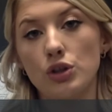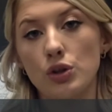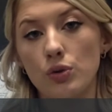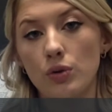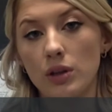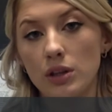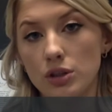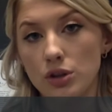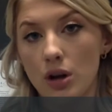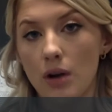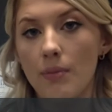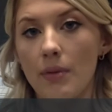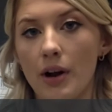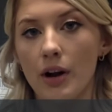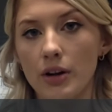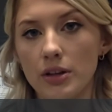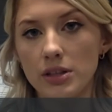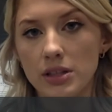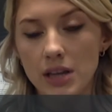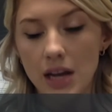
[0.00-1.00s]
to the
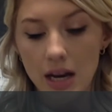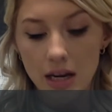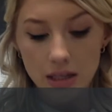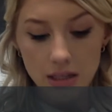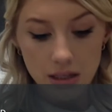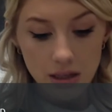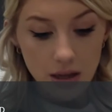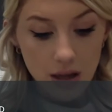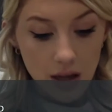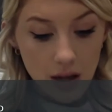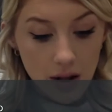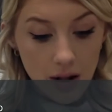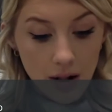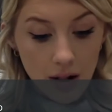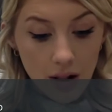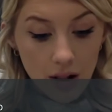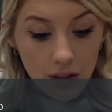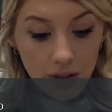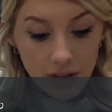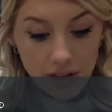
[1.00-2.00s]
trimeric state.
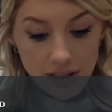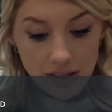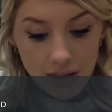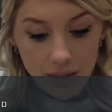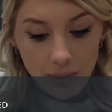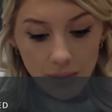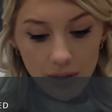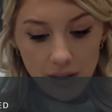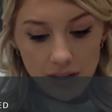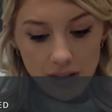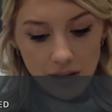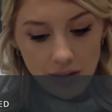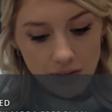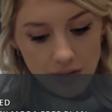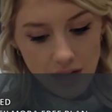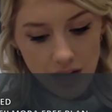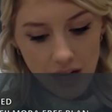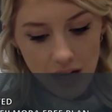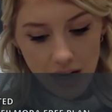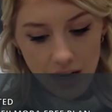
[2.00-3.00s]
The assemblies of
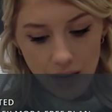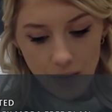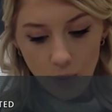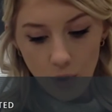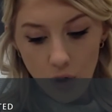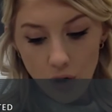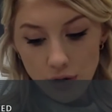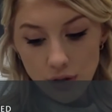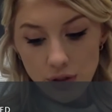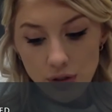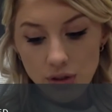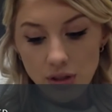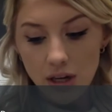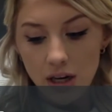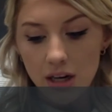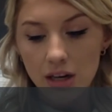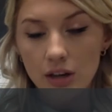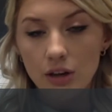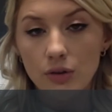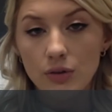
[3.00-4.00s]
TED8M were also
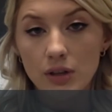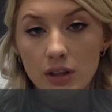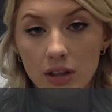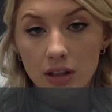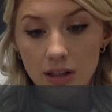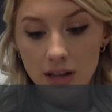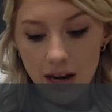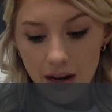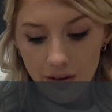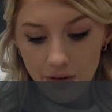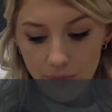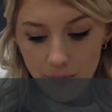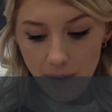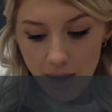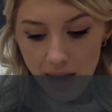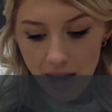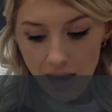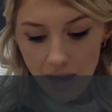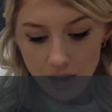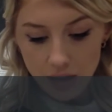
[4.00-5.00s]
studied using the
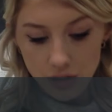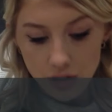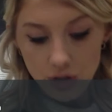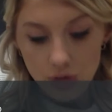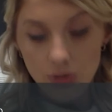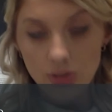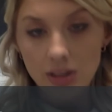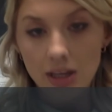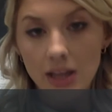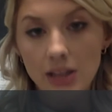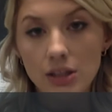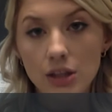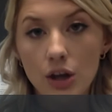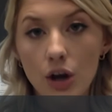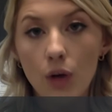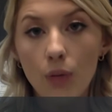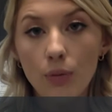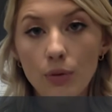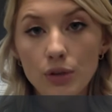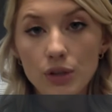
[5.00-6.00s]
Nano-cage to assess the
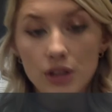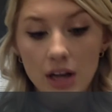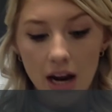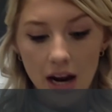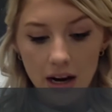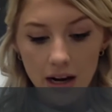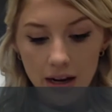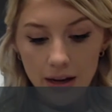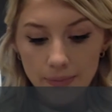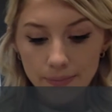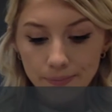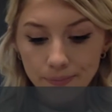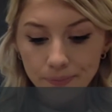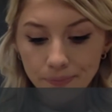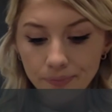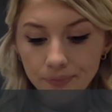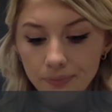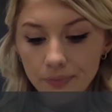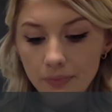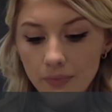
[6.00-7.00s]
homogeneity
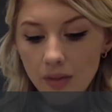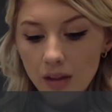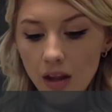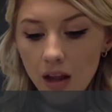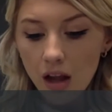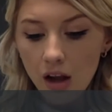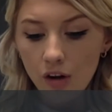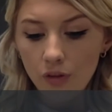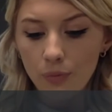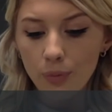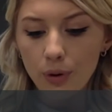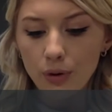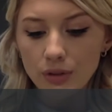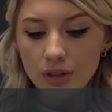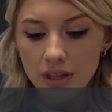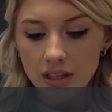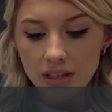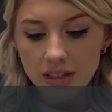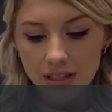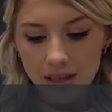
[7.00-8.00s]
of
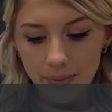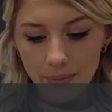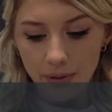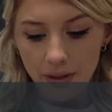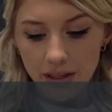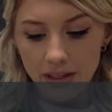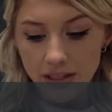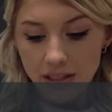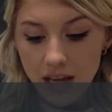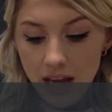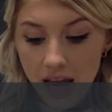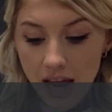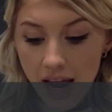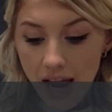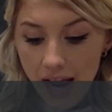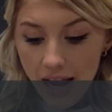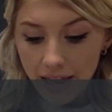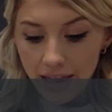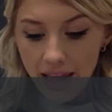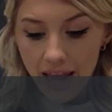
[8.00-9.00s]
protein assemblies,
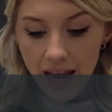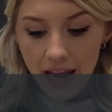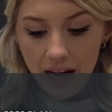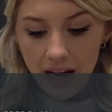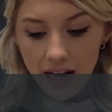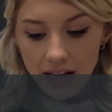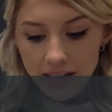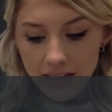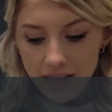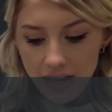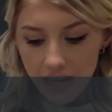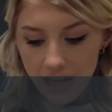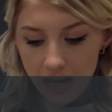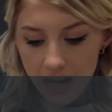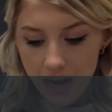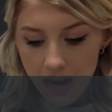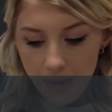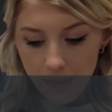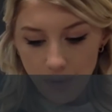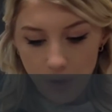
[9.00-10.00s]
and the
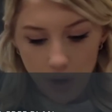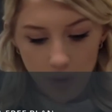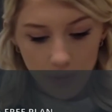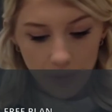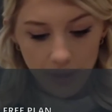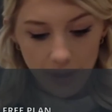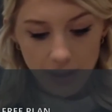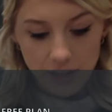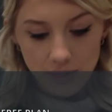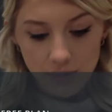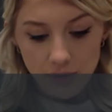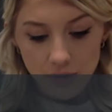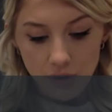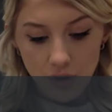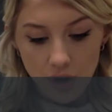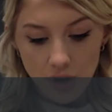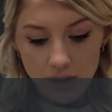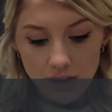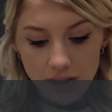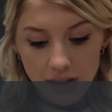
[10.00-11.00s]
Ni-TED8M complex was
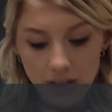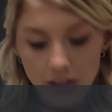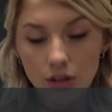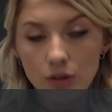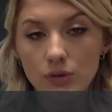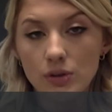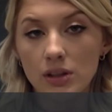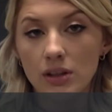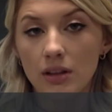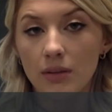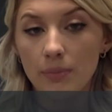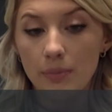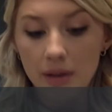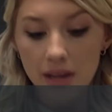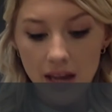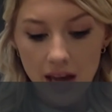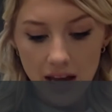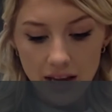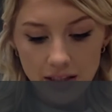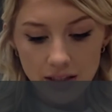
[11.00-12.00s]
cross-linked using the
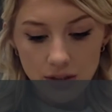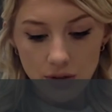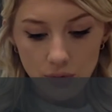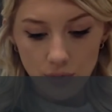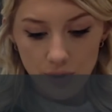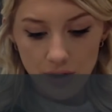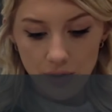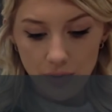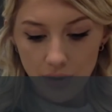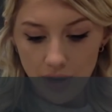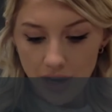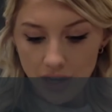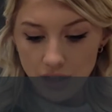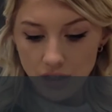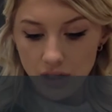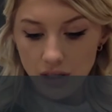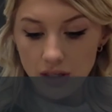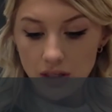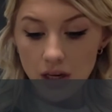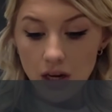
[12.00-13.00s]
BS3
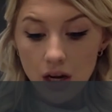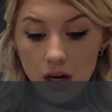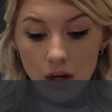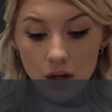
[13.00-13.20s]
reagent